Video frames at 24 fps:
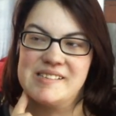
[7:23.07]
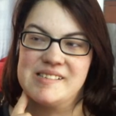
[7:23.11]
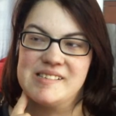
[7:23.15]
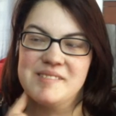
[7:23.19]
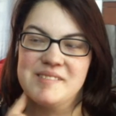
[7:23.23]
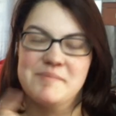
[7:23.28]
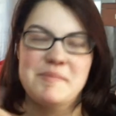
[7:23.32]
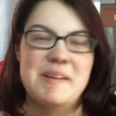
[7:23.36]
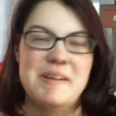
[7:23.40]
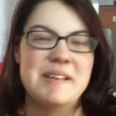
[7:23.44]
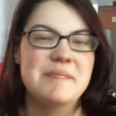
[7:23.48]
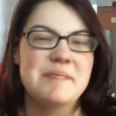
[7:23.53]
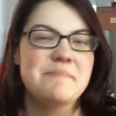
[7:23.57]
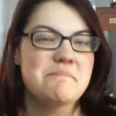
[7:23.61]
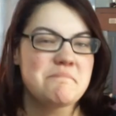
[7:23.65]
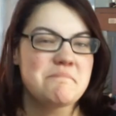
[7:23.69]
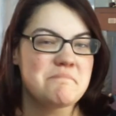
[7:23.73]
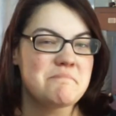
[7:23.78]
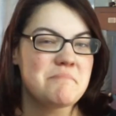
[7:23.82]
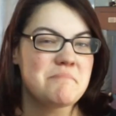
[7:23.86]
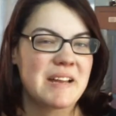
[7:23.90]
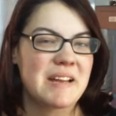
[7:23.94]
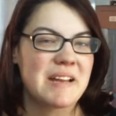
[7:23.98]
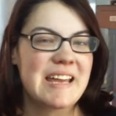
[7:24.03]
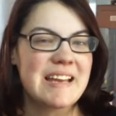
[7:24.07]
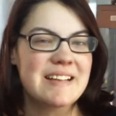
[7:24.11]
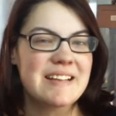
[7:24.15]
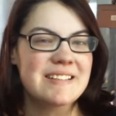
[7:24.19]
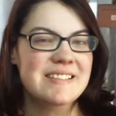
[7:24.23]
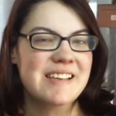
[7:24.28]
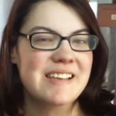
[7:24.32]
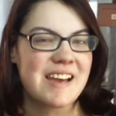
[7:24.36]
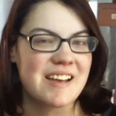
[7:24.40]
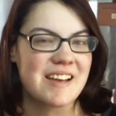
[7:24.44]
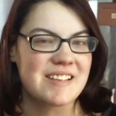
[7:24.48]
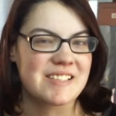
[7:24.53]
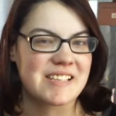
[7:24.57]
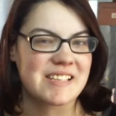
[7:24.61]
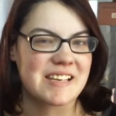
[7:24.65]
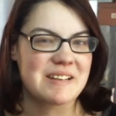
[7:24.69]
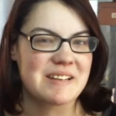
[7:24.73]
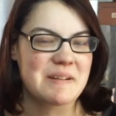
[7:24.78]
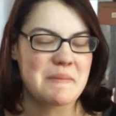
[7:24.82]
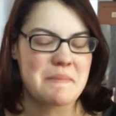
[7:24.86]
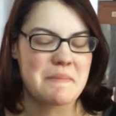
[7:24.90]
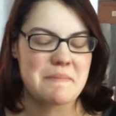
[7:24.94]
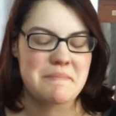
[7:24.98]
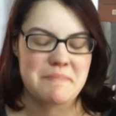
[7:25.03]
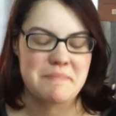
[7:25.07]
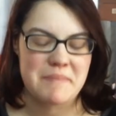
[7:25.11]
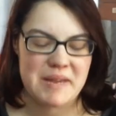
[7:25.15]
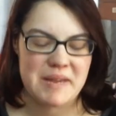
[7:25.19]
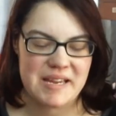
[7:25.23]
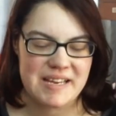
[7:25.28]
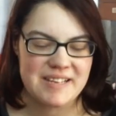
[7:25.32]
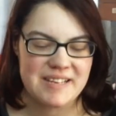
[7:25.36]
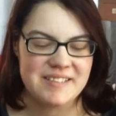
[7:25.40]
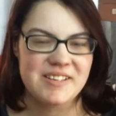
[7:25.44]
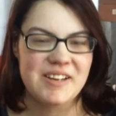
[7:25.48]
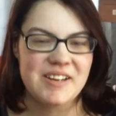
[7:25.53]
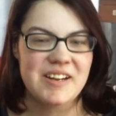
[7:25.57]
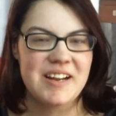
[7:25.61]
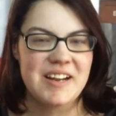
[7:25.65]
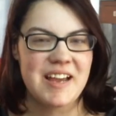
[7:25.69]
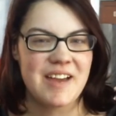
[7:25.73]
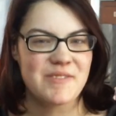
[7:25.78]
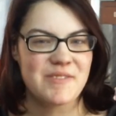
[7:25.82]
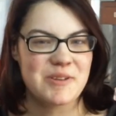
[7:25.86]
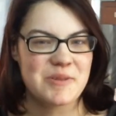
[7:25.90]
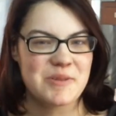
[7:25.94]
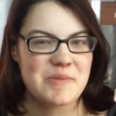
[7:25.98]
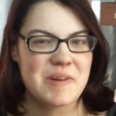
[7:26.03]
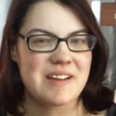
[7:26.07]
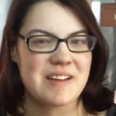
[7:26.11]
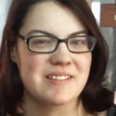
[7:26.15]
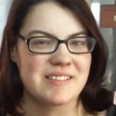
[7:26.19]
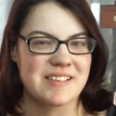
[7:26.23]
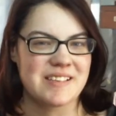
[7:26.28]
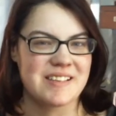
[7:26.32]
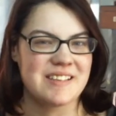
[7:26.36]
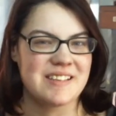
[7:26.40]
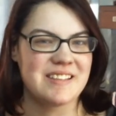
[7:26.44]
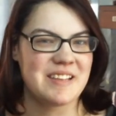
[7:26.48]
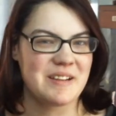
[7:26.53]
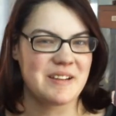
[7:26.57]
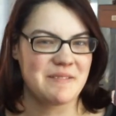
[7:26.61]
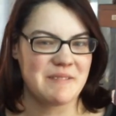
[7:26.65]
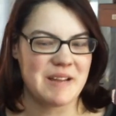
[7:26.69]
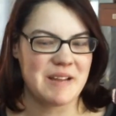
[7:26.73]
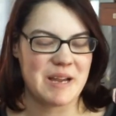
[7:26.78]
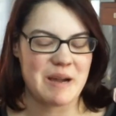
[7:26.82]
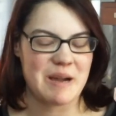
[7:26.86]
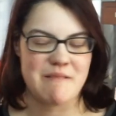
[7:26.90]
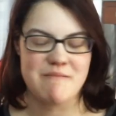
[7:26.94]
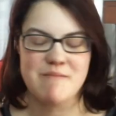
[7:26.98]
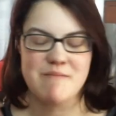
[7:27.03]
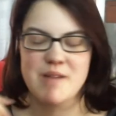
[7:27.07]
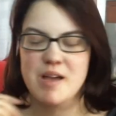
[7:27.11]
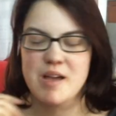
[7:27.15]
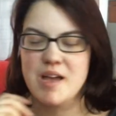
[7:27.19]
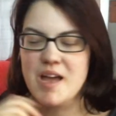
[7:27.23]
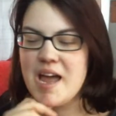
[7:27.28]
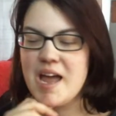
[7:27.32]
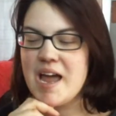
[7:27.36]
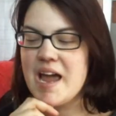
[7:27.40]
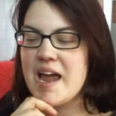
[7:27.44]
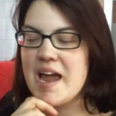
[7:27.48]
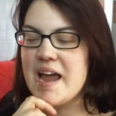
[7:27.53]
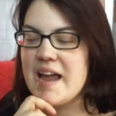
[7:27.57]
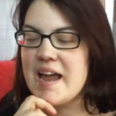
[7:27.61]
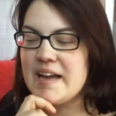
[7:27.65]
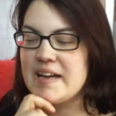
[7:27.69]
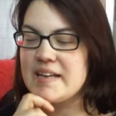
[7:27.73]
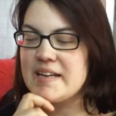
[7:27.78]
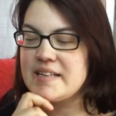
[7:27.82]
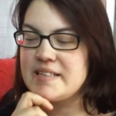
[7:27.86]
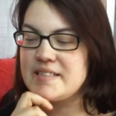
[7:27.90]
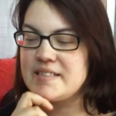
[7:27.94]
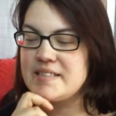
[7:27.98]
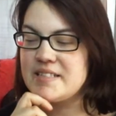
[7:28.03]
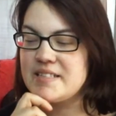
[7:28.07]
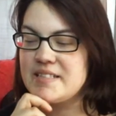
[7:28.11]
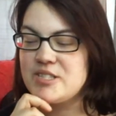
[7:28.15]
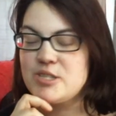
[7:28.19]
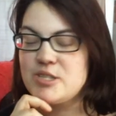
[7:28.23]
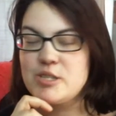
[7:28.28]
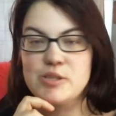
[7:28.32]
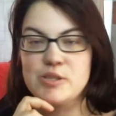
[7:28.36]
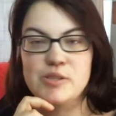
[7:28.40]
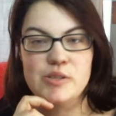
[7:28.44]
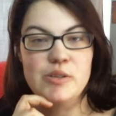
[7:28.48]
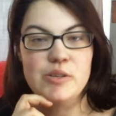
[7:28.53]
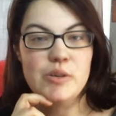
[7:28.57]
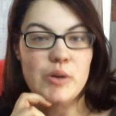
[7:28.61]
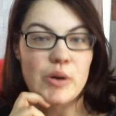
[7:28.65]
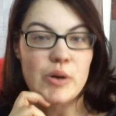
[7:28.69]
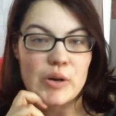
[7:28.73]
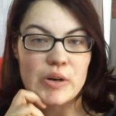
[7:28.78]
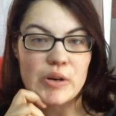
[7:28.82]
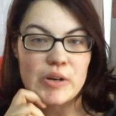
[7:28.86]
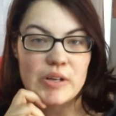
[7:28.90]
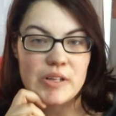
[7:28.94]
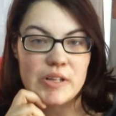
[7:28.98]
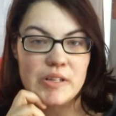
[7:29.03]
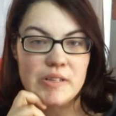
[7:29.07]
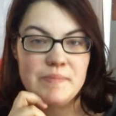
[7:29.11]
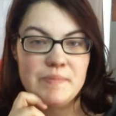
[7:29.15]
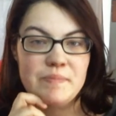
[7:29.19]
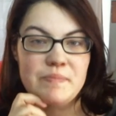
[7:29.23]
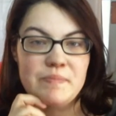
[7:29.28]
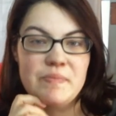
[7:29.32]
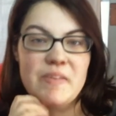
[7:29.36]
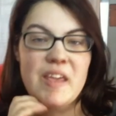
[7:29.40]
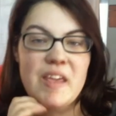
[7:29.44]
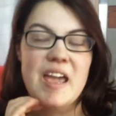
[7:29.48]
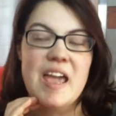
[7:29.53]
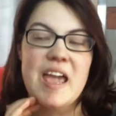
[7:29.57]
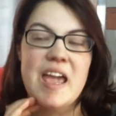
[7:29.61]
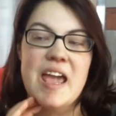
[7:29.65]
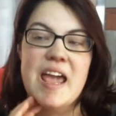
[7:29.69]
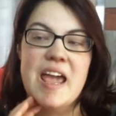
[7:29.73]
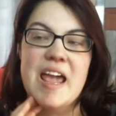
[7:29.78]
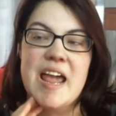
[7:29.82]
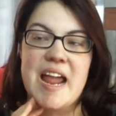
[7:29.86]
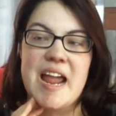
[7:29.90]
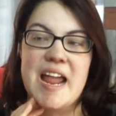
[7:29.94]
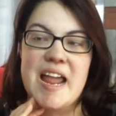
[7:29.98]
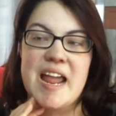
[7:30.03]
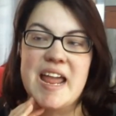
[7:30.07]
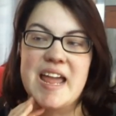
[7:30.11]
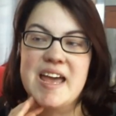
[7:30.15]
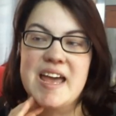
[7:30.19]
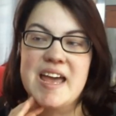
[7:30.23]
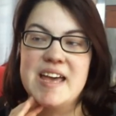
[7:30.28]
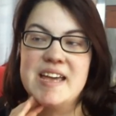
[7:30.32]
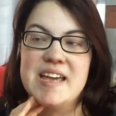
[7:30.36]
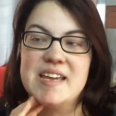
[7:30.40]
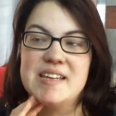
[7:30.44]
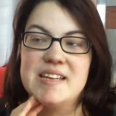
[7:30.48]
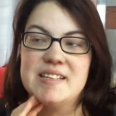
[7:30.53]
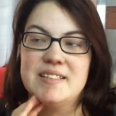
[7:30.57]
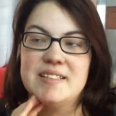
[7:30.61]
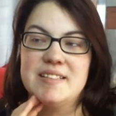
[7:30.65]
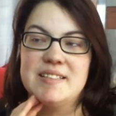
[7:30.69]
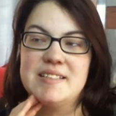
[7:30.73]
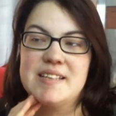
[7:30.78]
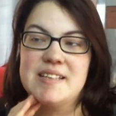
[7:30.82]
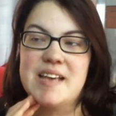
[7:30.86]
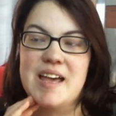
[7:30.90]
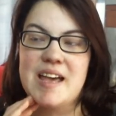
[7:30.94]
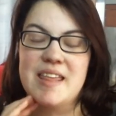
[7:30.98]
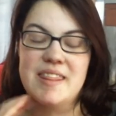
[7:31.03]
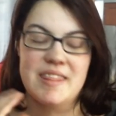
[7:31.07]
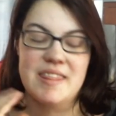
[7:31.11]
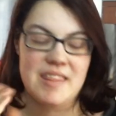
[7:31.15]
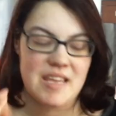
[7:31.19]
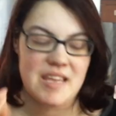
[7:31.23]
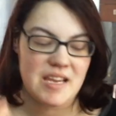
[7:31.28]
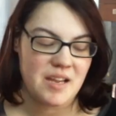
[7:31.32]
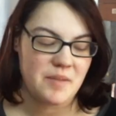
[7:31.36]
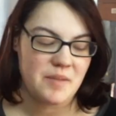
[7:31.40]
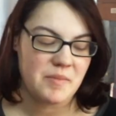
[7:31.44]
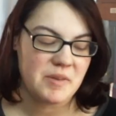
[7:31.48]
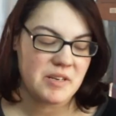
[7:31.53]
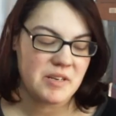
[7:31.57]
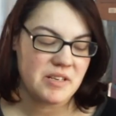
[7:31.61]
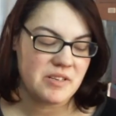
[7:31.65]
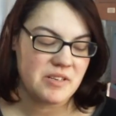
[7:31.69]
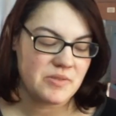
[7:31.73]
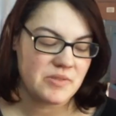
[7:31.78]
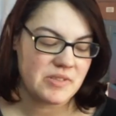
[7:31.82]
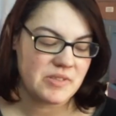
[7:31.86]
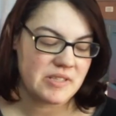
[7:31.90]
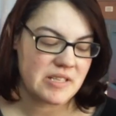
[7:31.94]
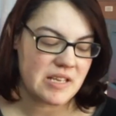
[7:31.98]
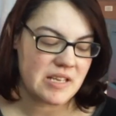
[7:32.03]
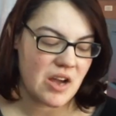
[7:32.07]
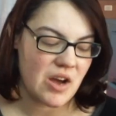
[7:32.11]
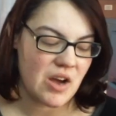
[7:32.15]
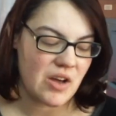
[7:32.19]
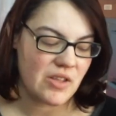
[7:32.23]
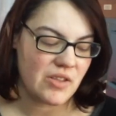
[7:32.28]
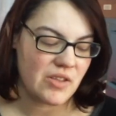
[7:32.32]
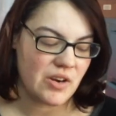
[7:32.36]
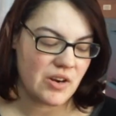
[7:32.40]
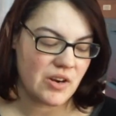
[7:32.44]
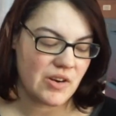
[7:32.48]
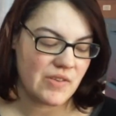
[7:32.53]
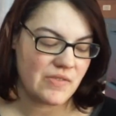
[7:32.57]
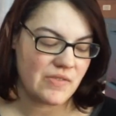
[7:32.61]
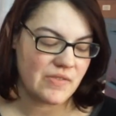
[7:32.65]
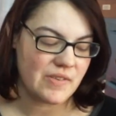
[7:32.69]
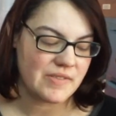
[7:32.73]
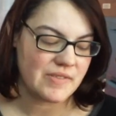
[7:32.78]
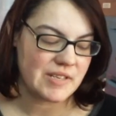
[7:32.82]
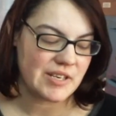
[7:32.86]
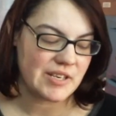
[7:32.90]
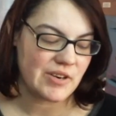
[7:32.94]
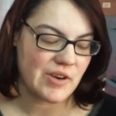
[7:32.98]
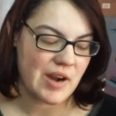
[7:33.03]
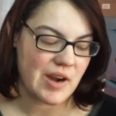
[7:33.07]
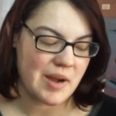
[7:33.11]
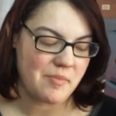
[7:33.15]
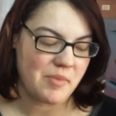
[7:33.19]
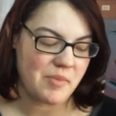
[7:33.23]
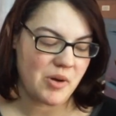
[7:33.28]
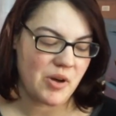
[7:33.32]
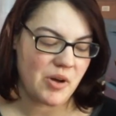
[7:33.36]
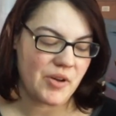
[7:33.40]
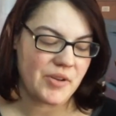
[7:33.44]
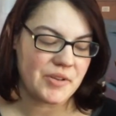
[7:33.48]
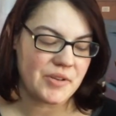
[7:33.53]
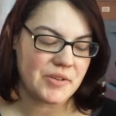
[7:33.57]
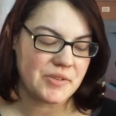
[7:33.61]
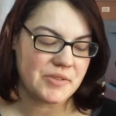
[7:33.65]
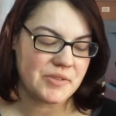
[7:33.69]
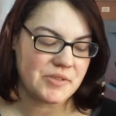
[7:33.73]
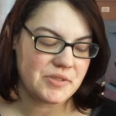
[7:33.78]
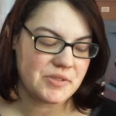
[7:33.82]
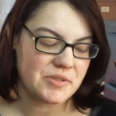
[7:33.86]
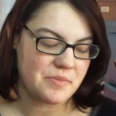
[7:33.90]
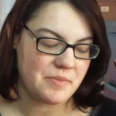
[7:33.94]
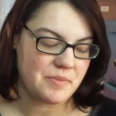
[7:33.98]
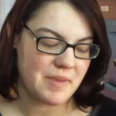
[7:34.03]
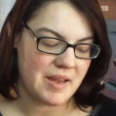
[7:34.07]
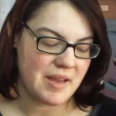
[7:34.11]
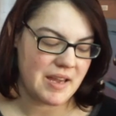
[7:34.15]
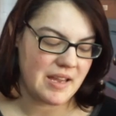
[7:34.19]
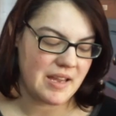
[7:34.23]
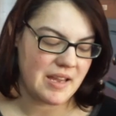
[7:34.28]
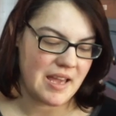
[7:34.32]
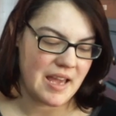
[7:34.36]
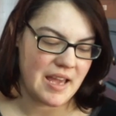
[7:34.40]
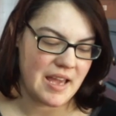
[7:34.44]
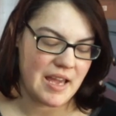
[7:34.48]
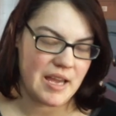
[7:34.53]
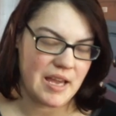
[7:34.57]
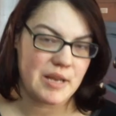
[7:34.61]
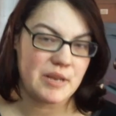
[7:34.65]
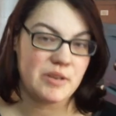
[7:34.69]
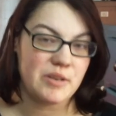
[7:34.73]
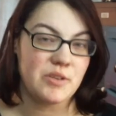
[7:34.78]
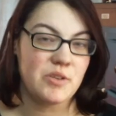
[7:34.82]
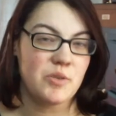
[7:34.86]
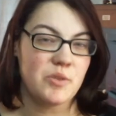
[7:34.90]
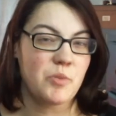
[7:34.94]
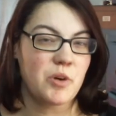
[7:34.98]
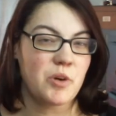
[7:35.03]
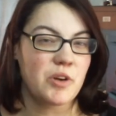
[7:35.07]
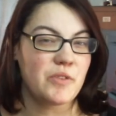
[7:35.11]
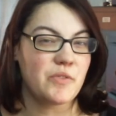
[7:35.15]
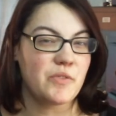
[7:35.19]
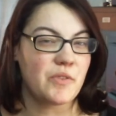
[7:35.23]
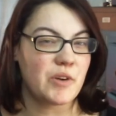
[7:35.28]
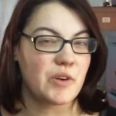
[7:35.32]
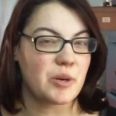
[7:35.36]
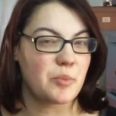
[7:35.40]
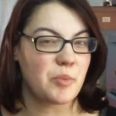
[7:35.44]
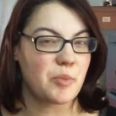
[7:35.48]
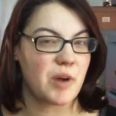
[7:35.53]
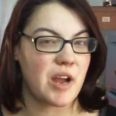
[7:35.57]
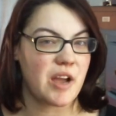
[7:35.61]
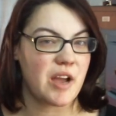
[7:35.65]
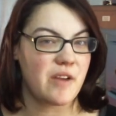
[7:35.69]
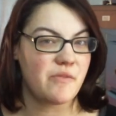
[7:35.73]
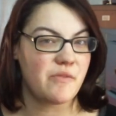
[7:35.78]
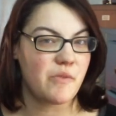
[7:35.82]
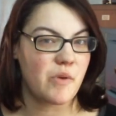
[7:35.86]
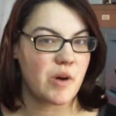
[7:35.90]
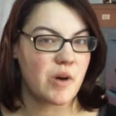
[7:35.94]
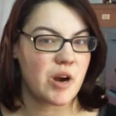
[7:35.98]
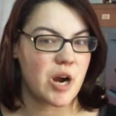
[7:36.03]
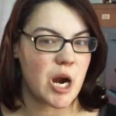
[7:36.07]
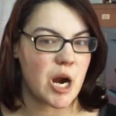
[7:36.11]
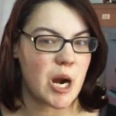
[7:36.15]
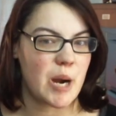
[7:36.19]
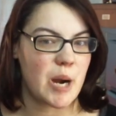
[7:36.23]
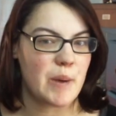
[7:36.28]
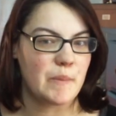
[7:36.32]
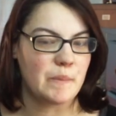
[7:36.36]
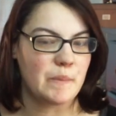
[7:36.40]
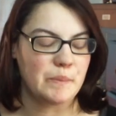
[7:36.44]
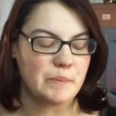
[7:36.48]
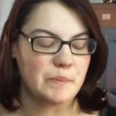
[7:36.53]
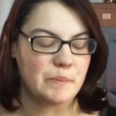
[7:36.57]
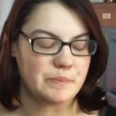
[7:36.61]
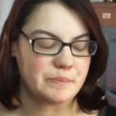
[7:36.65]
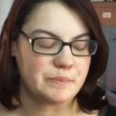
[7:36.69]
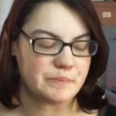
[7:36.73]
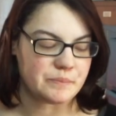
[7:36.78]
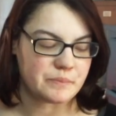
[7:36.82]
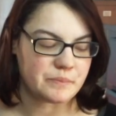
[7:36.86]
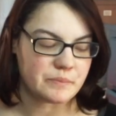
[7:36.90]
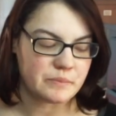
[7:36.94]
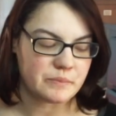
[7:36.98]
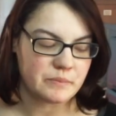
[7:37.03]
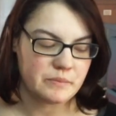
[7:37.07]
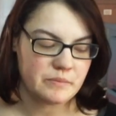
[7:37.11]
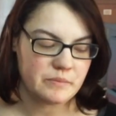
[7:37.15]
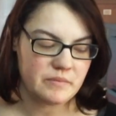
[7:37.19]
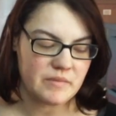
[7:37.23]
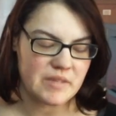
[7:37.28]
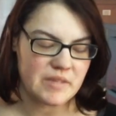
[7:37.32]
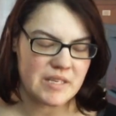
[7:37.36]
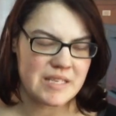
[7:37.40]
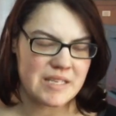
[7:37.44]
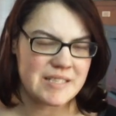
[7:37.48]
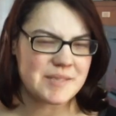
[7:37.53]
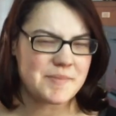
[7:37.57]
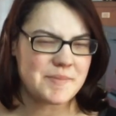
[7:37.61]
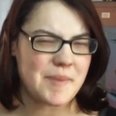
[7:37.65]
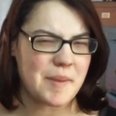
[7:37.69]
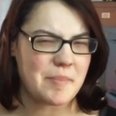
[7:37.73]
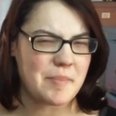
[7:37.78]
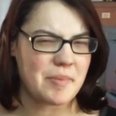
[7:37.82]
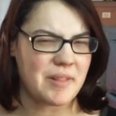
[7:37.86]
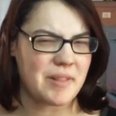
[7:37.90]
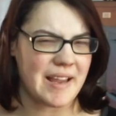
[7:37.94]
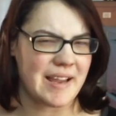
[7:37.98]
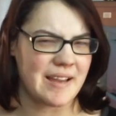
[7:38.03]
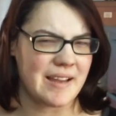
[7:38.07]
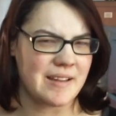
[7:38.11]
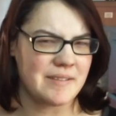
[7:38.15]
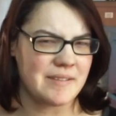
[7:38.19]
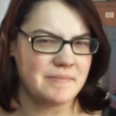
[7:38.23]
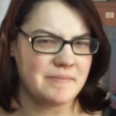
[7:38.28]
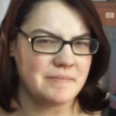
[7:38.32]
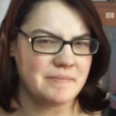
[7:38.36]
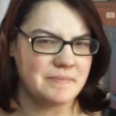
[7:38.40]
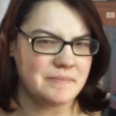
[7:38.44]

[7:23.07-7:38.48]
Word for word: My my kid's cousin. My kids are going to have a new cousin. There we go. And she's a girl. And I think I'm going to use the other fifty gram ball to make a newborn vertebrae for her. That's my plan.